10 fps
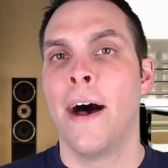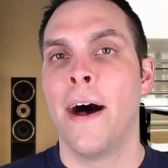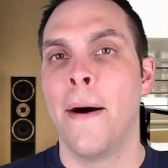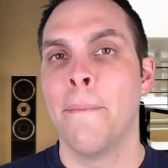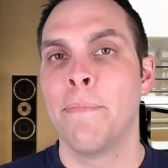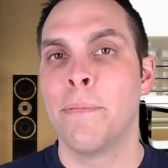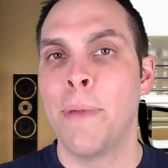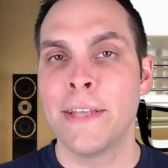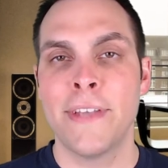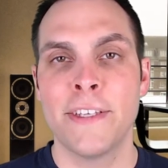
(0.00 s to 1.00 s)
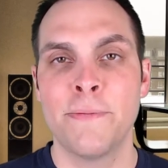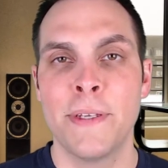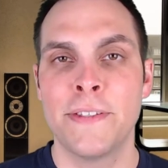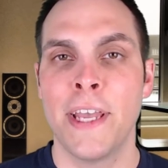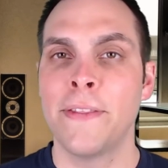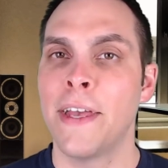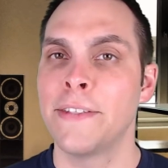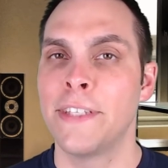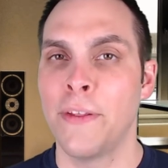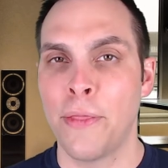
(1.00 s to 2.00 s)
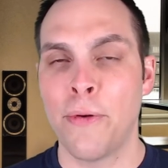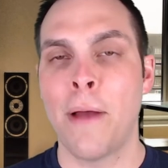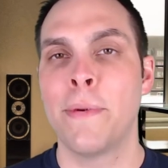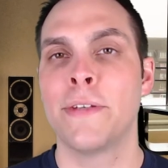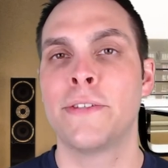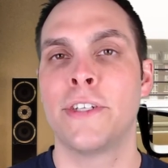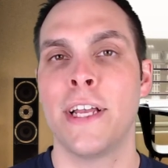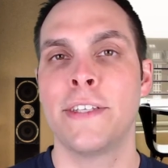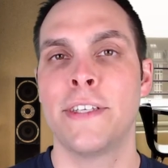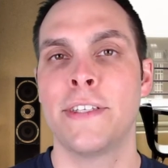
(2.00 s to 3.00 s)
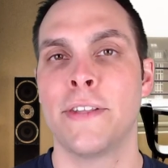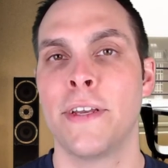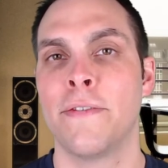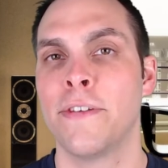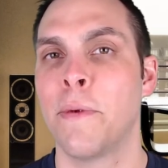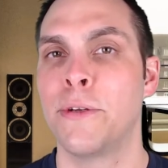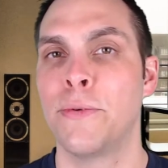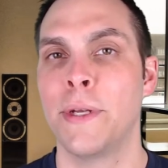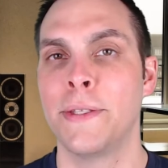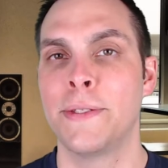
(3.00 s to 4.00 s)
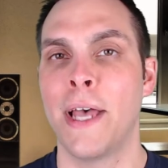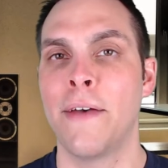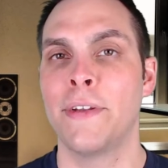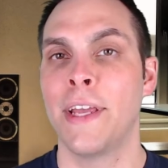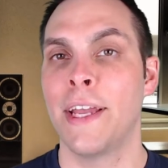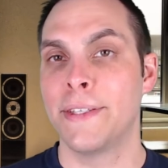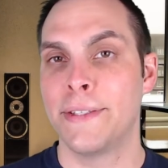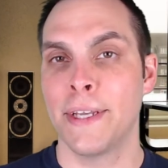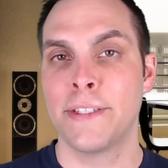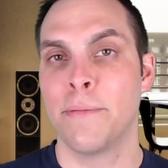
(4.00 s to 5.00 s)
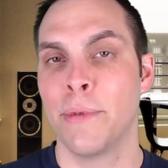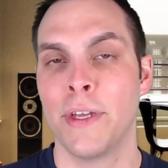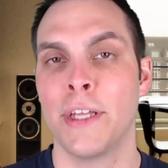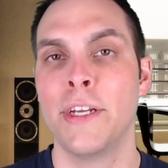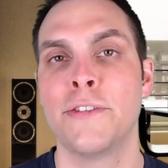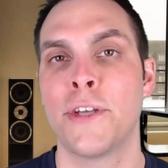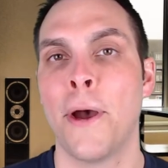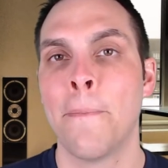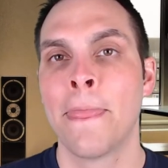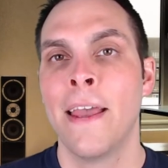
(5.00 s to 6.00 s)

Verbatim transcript: Um, best estimates state that Sahelanthropus tchadensis lived somewhere between 7 and 6 million years ago,